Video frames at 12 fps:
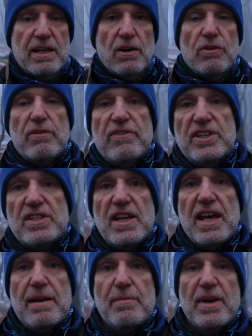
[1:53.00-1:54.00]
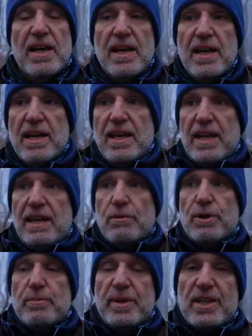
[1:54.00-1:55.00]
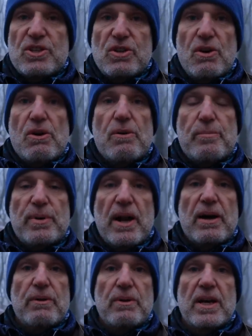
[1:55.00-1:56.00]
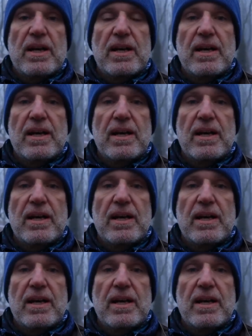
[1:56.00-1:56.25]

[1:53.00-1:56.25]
in honour of his name. He would have been so proud